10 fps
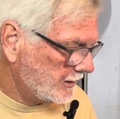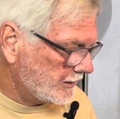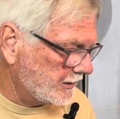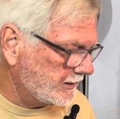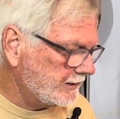
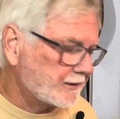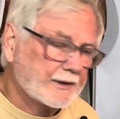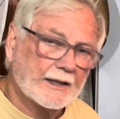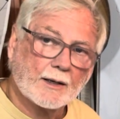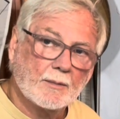you need to
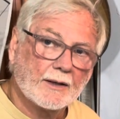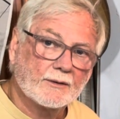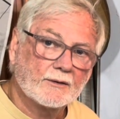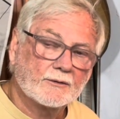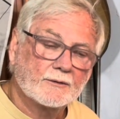think about
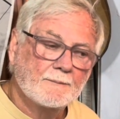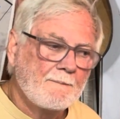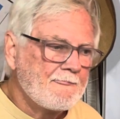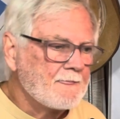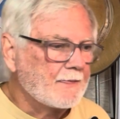this.
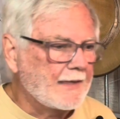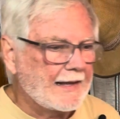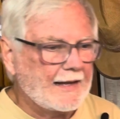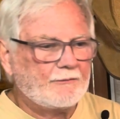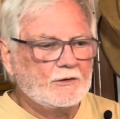They
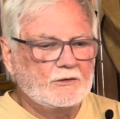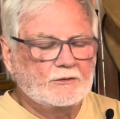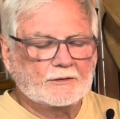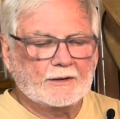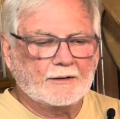have
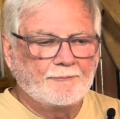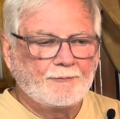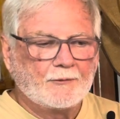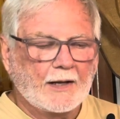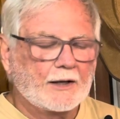these,
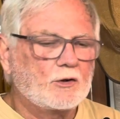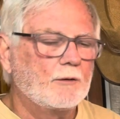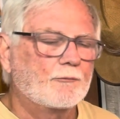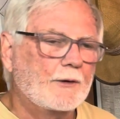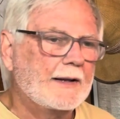I call
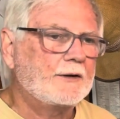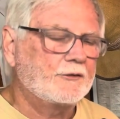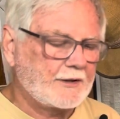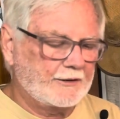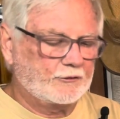them
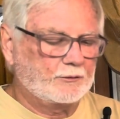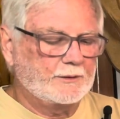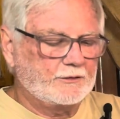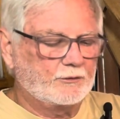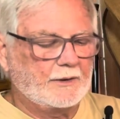Frankenstein
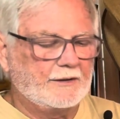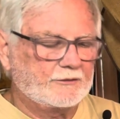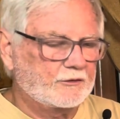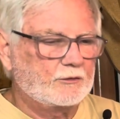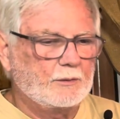switches, where it has
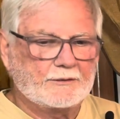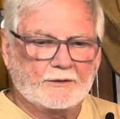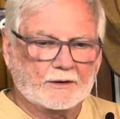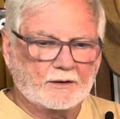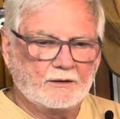a
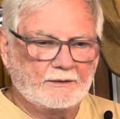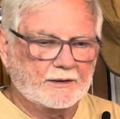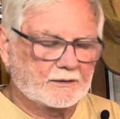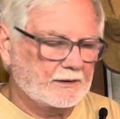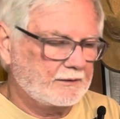switch
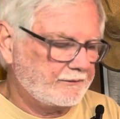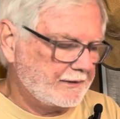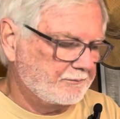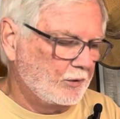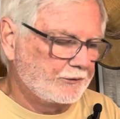
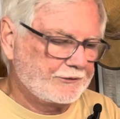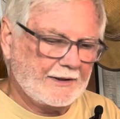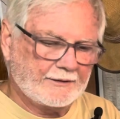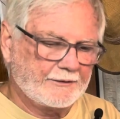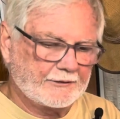that bolts
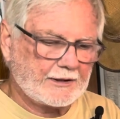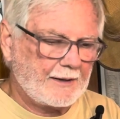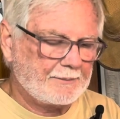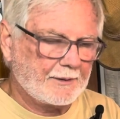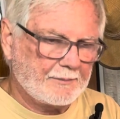down to the
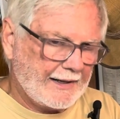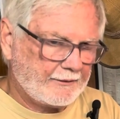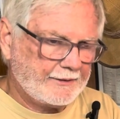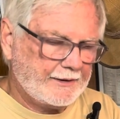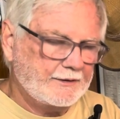top of the
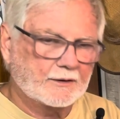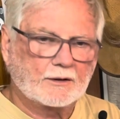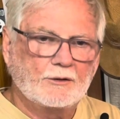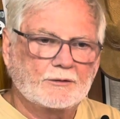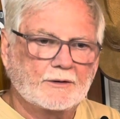battery and you
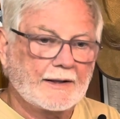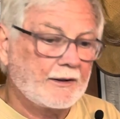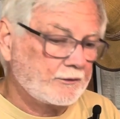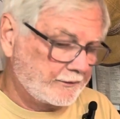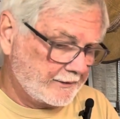close it
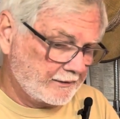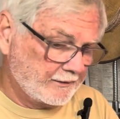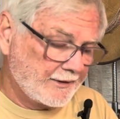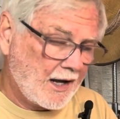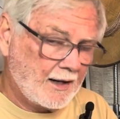down, or that little
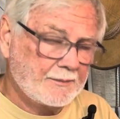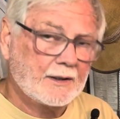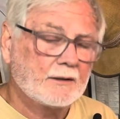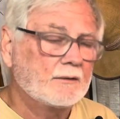knob,